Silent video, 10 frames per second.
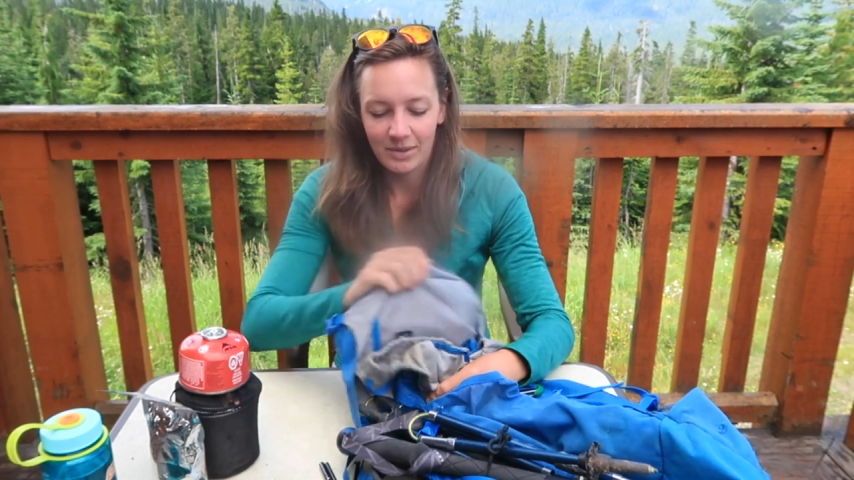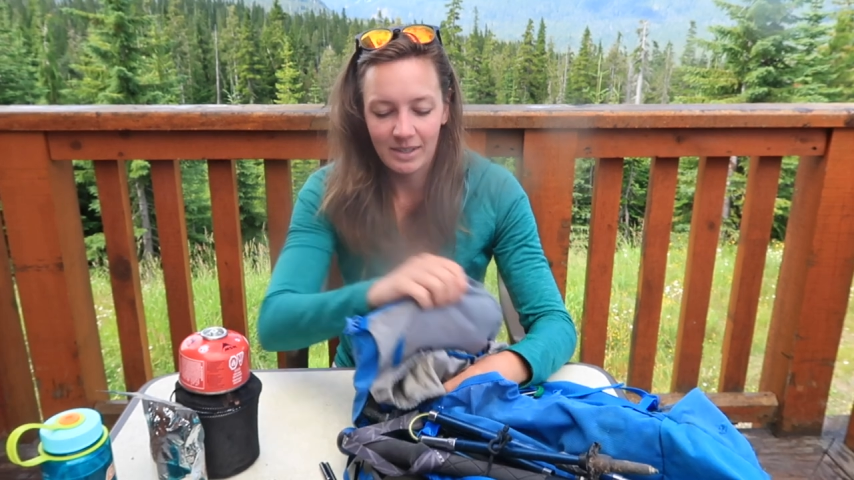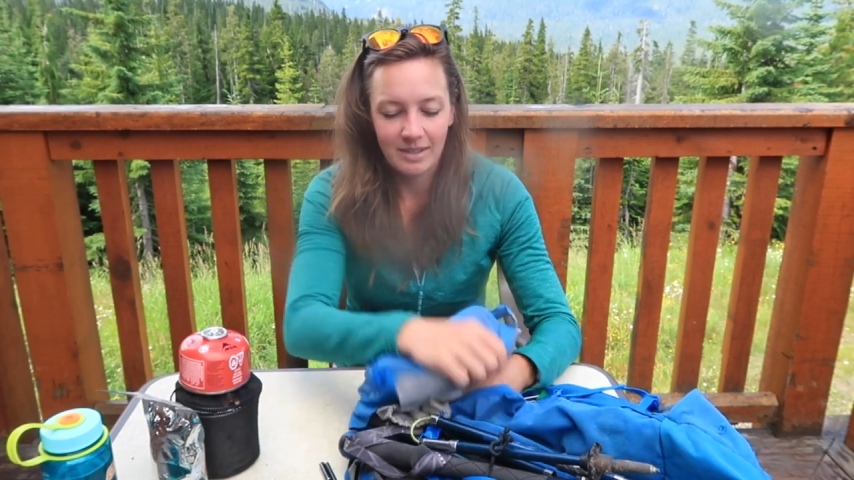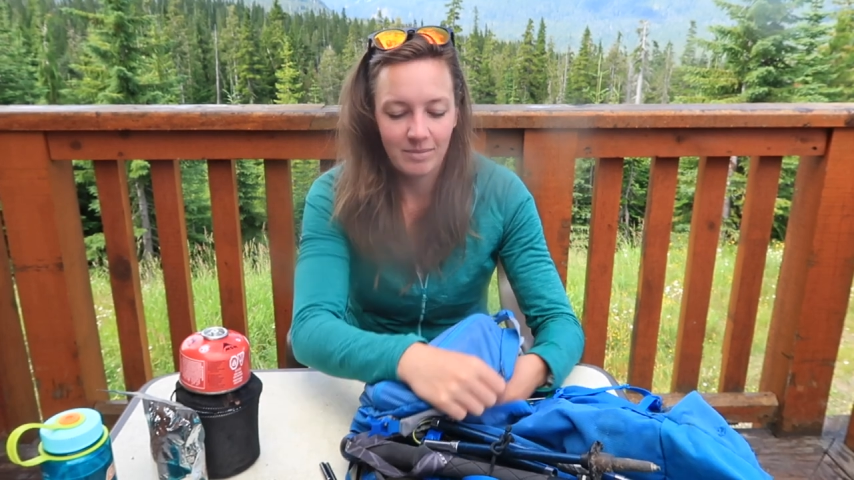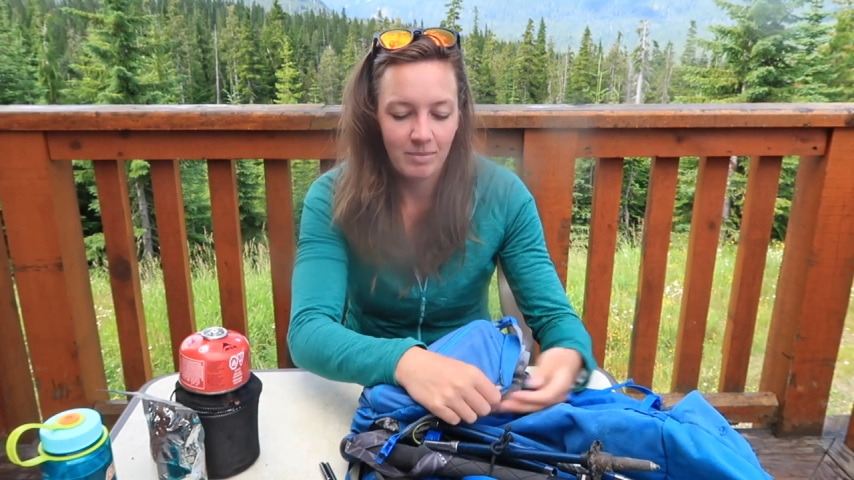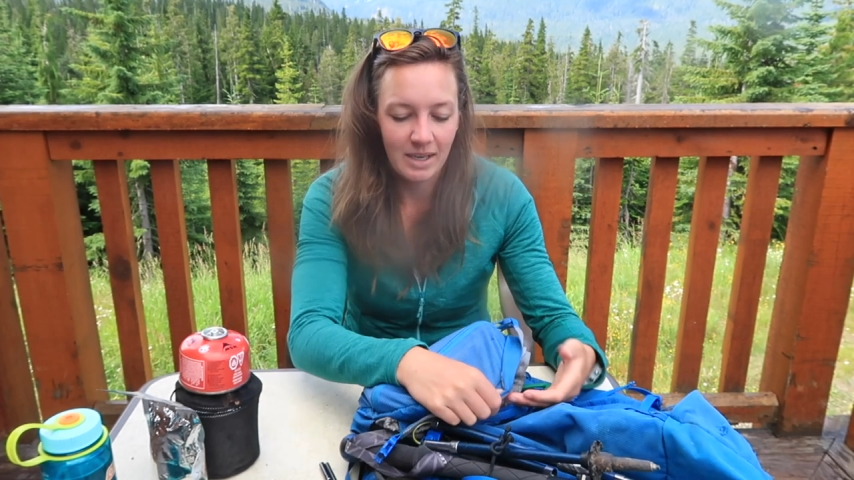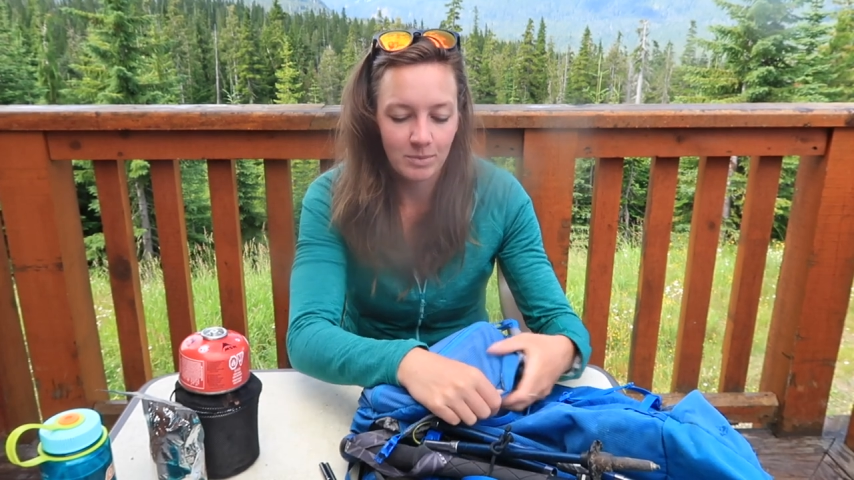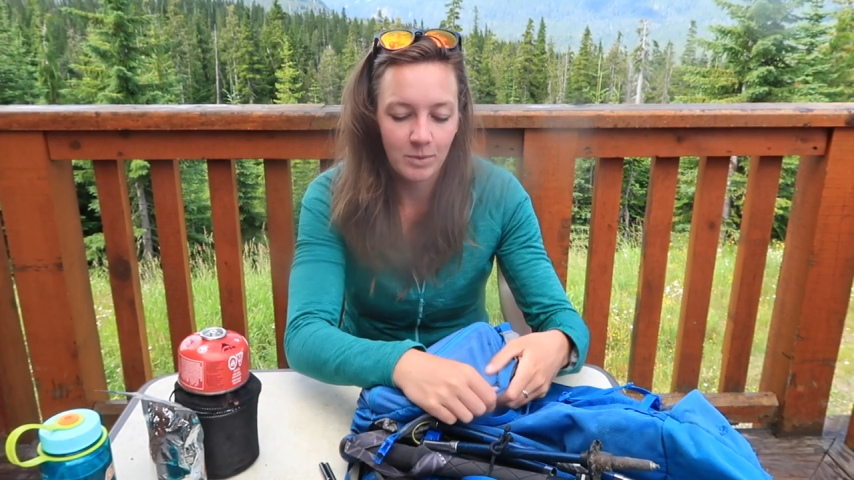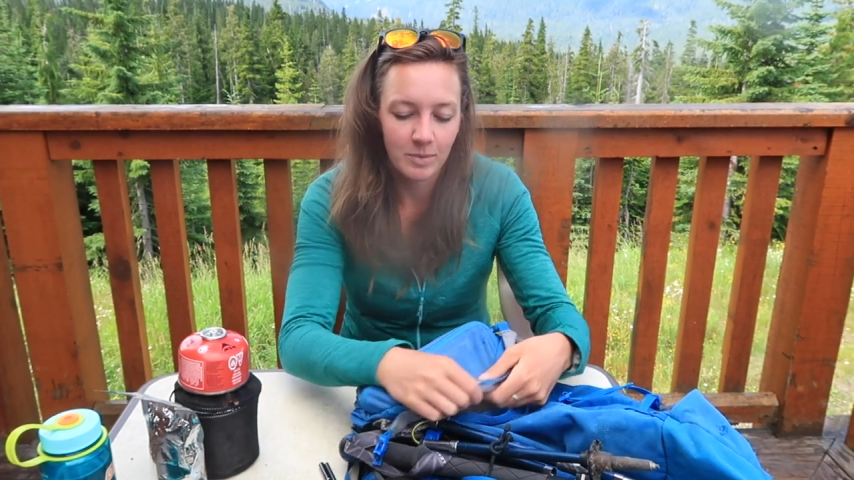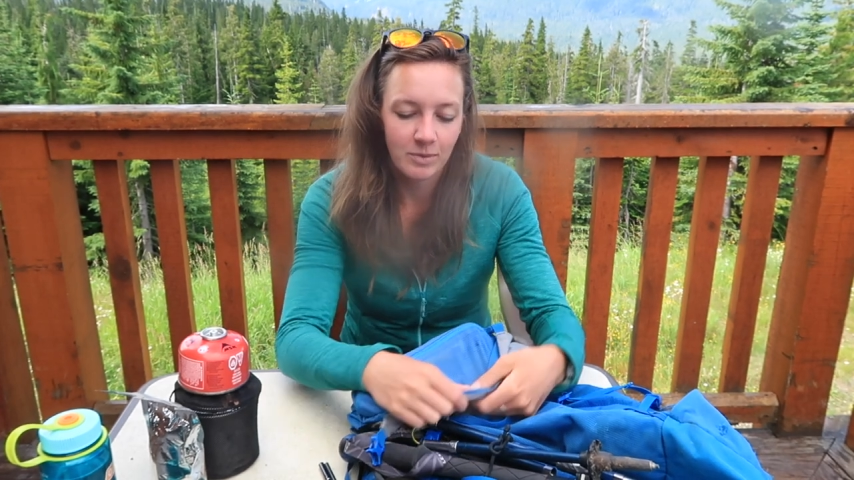it makes
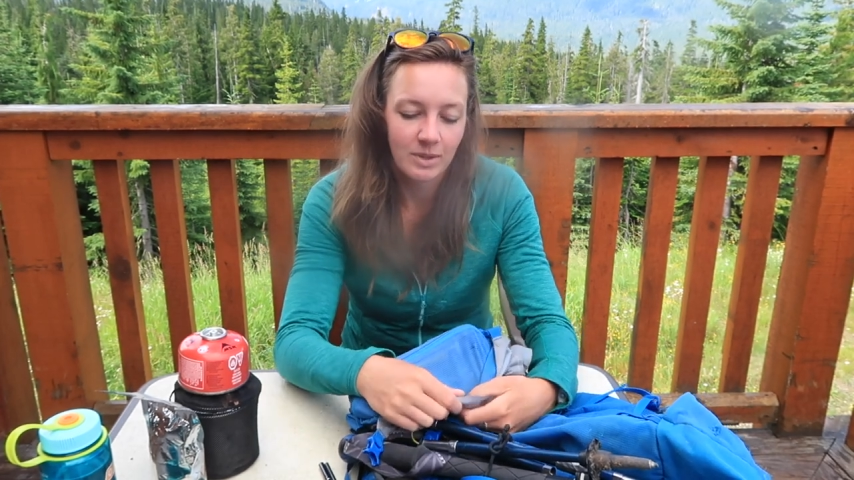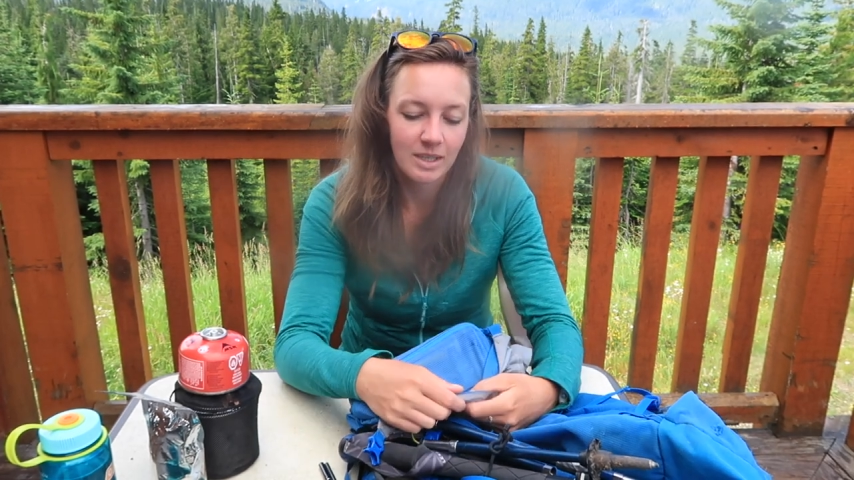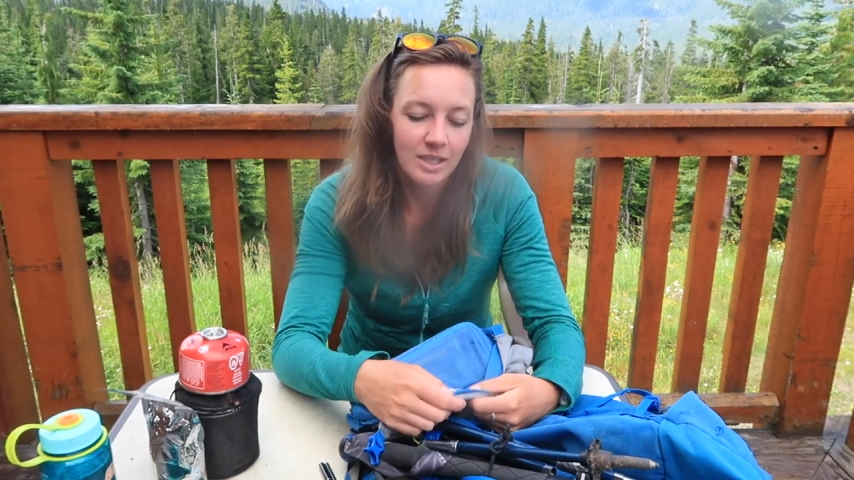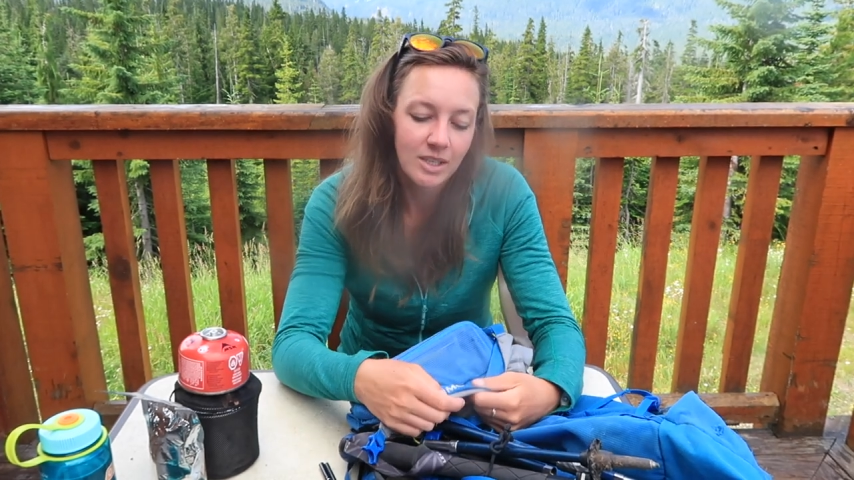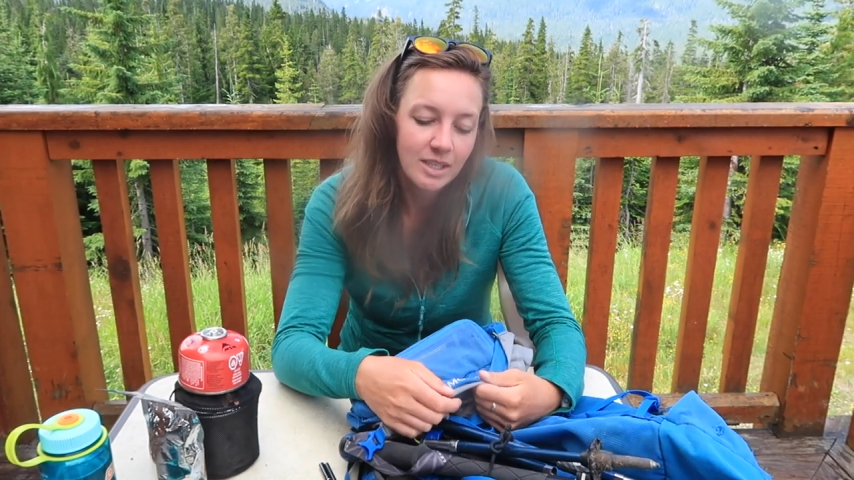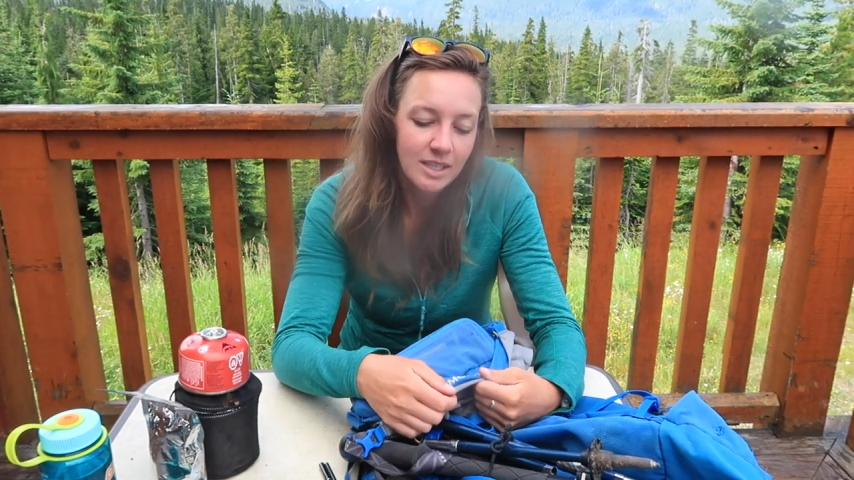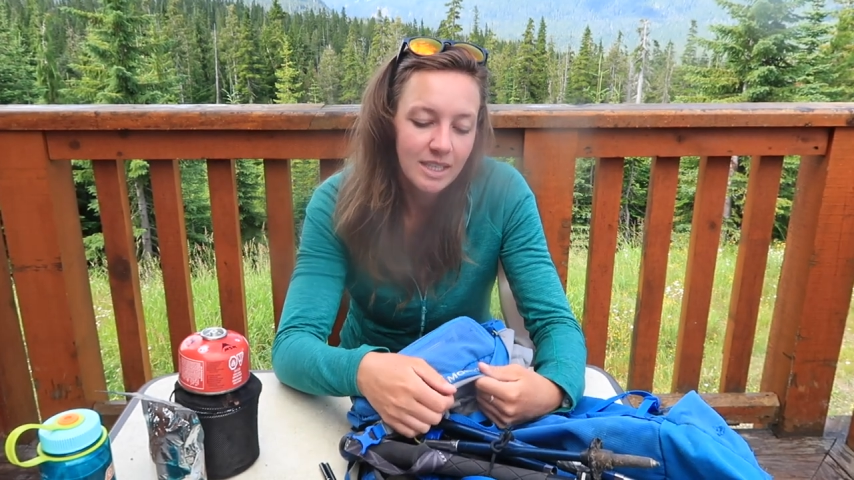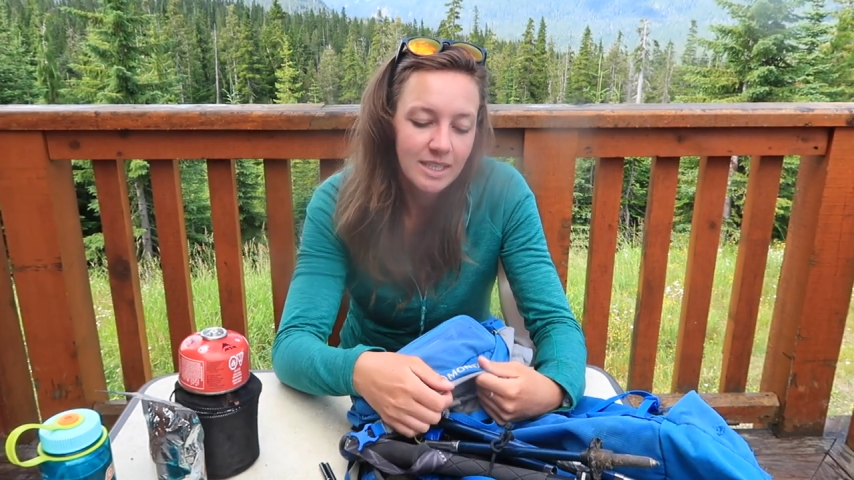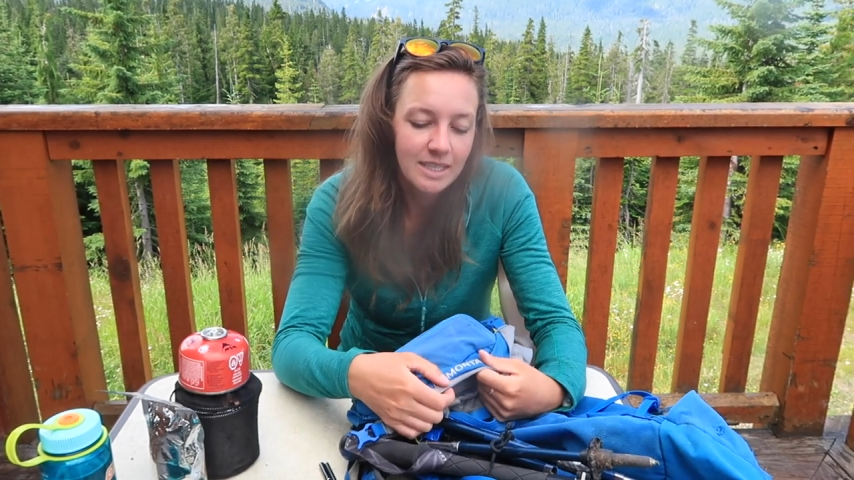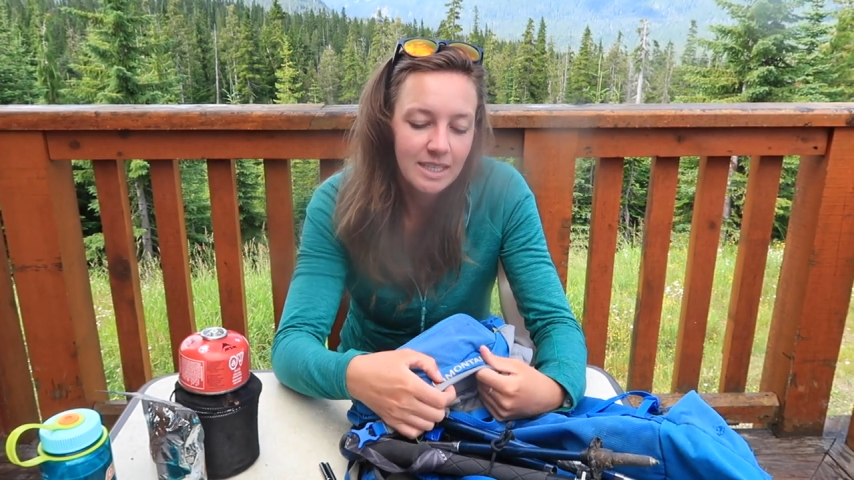movement really good and
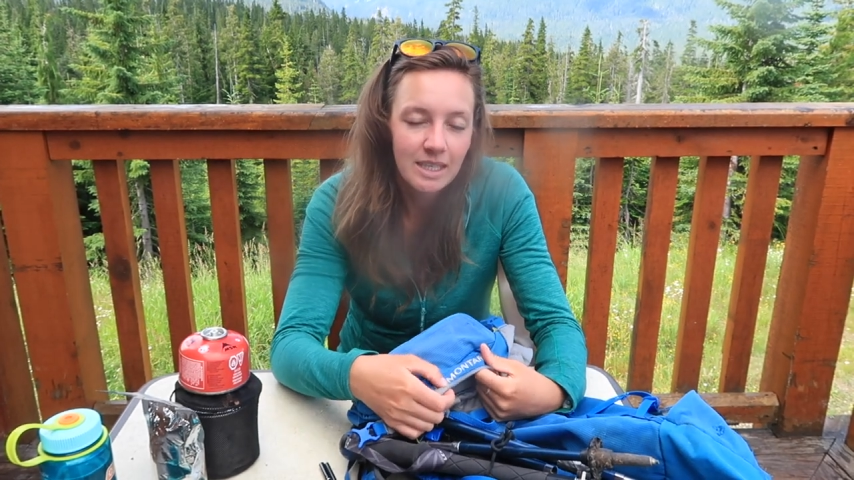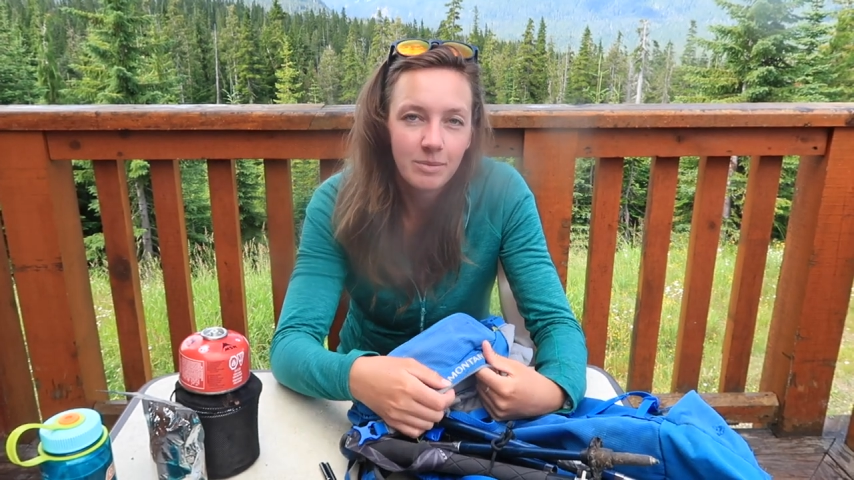easy.